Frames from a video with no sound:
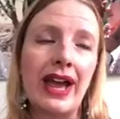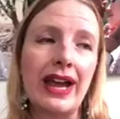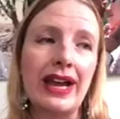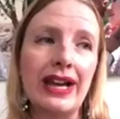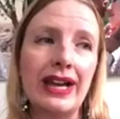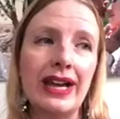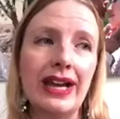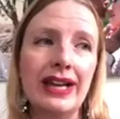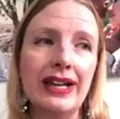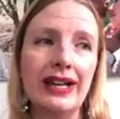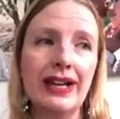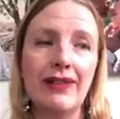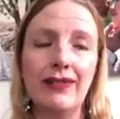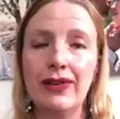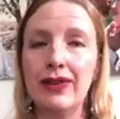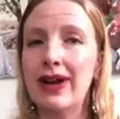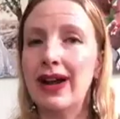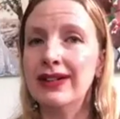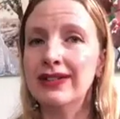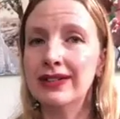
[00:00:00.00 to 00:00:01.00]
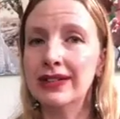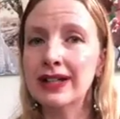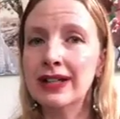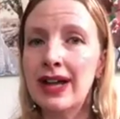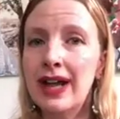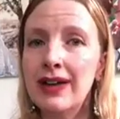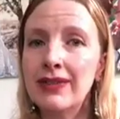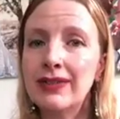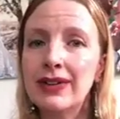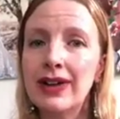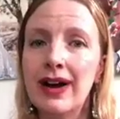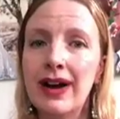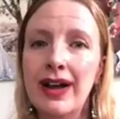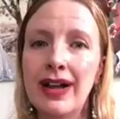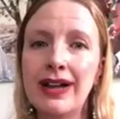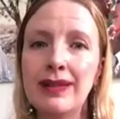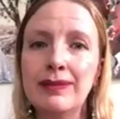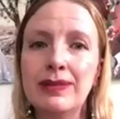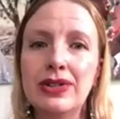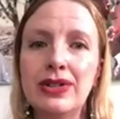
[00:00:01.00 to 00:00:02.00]
And if you guys didn't have
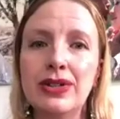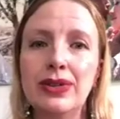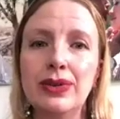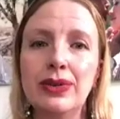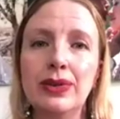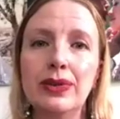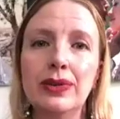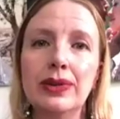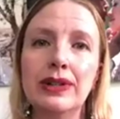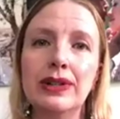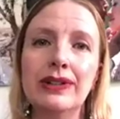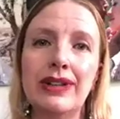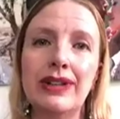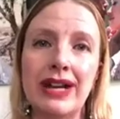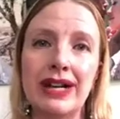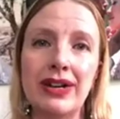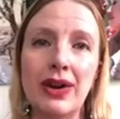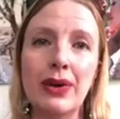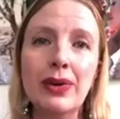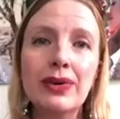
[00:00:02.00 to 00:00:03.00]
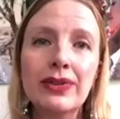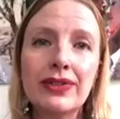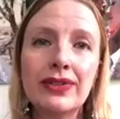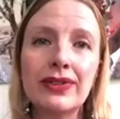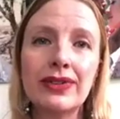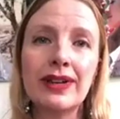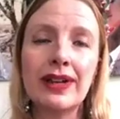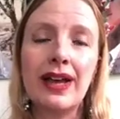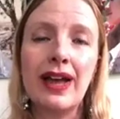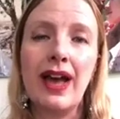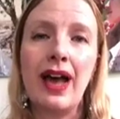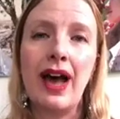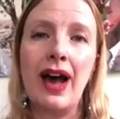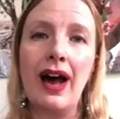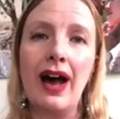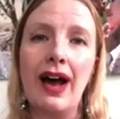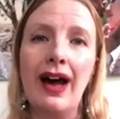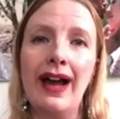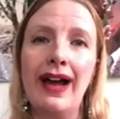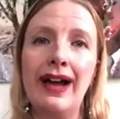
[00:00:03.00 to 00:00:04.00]
time to take notes,
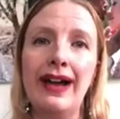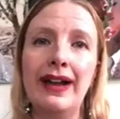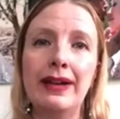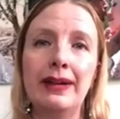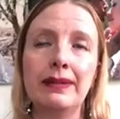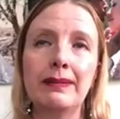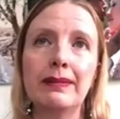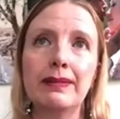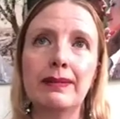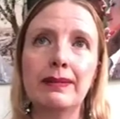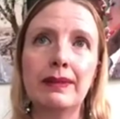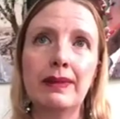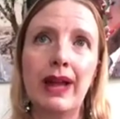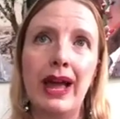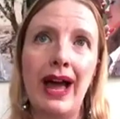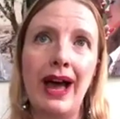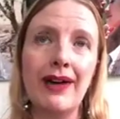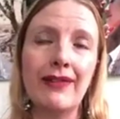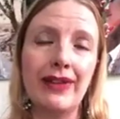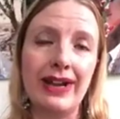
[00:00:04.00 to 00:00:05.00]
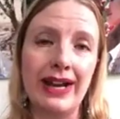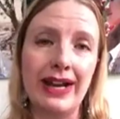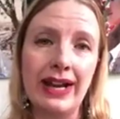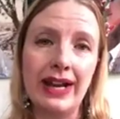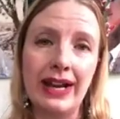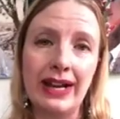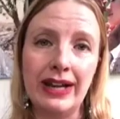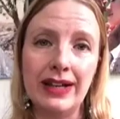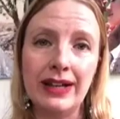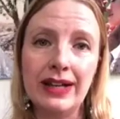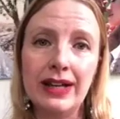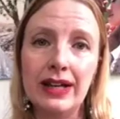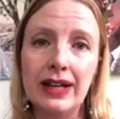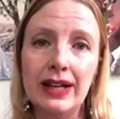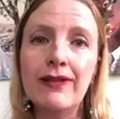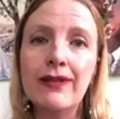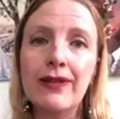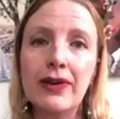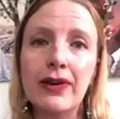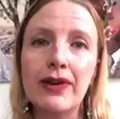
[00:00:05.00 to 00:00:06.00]
I have a handy
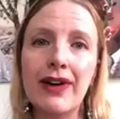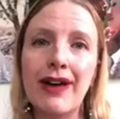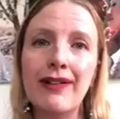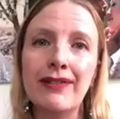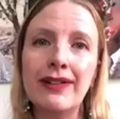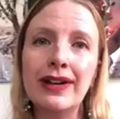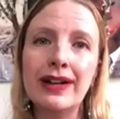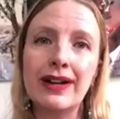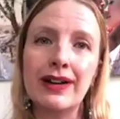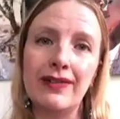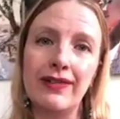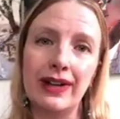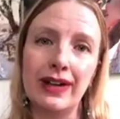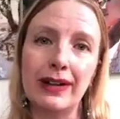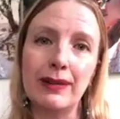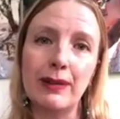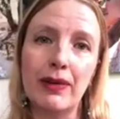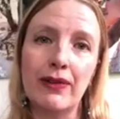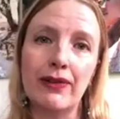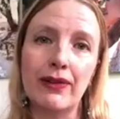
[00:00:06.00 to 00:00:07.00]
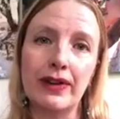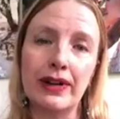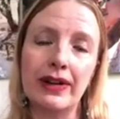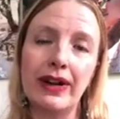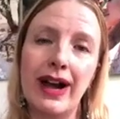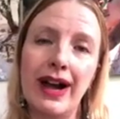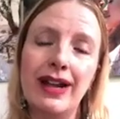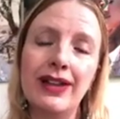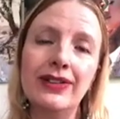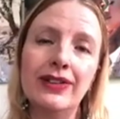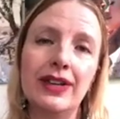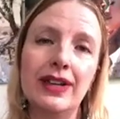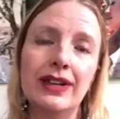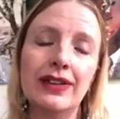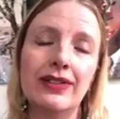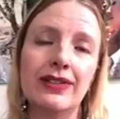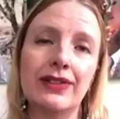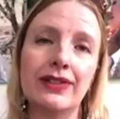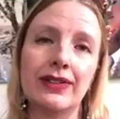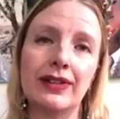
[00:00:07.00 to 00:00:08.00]
infographic available for you guys.
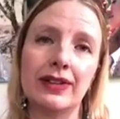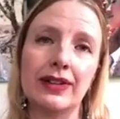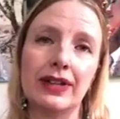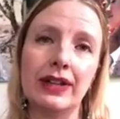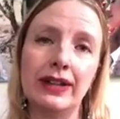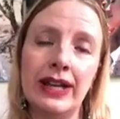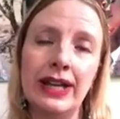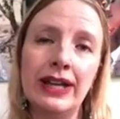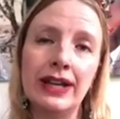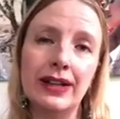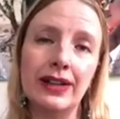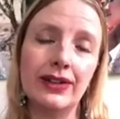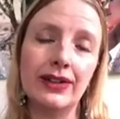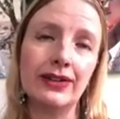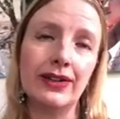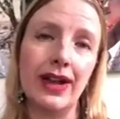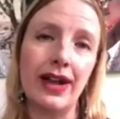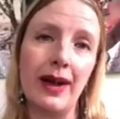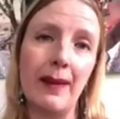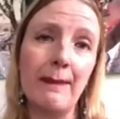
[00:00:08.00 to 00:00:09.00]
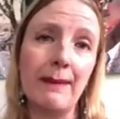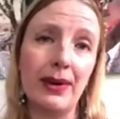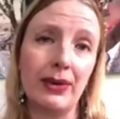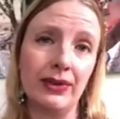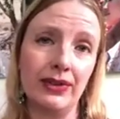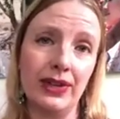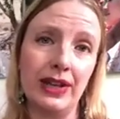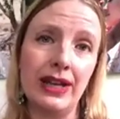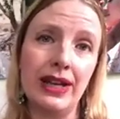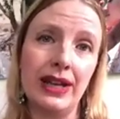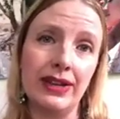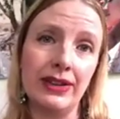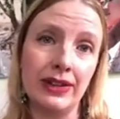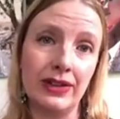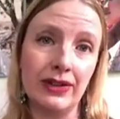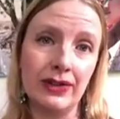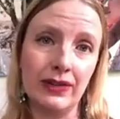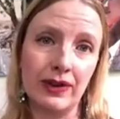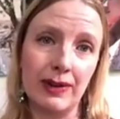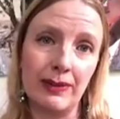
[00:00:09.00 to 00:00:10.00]
The link is posted in the
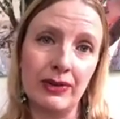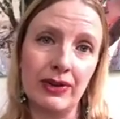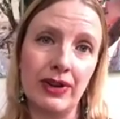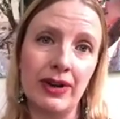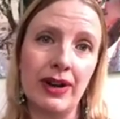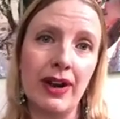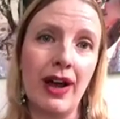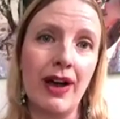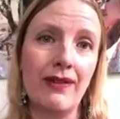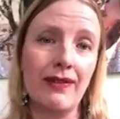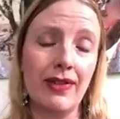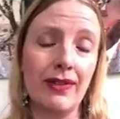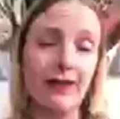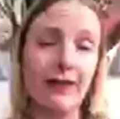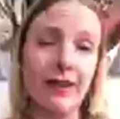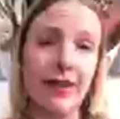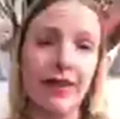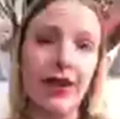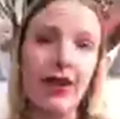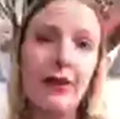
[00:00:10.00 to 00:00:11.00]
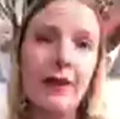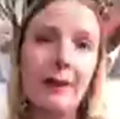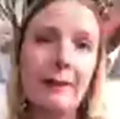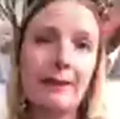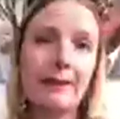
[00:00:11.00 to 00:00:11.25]
description of the video.